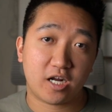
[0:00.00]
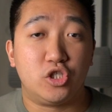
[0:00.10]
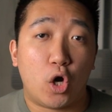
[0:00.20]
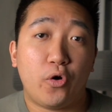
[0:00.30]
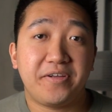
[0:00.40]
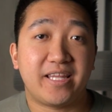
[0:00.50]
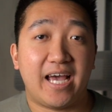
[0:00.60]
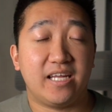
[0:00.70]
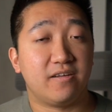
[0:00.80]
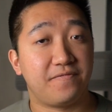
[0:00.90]
knowing
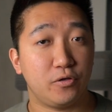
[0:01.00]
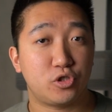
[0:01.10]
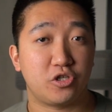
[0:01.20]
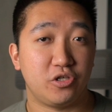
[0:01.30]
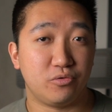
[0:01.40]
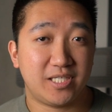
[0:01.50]
that in the future you